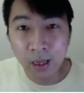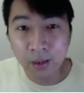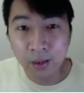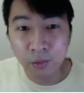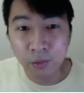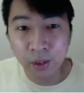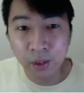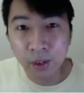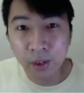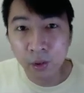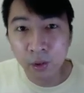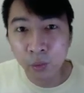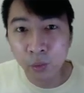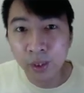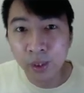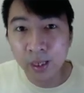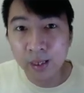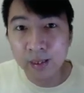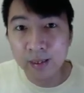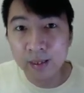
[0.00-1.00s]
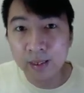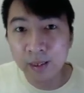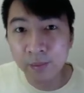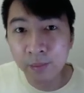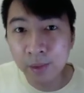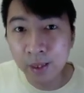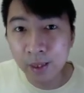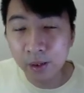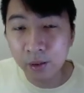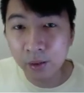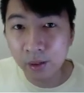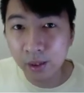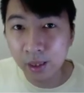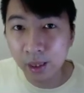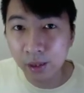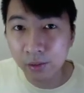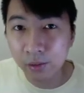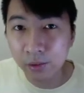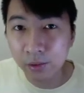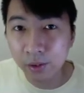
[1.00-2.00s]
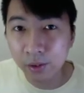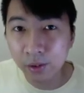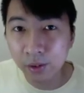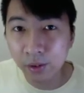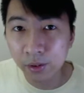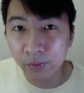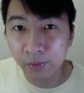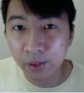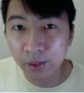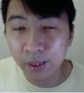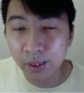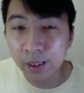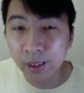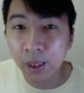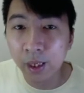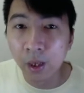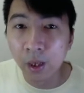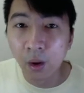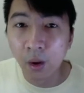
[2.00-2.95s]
ask whether do we assimilate to the culture of the day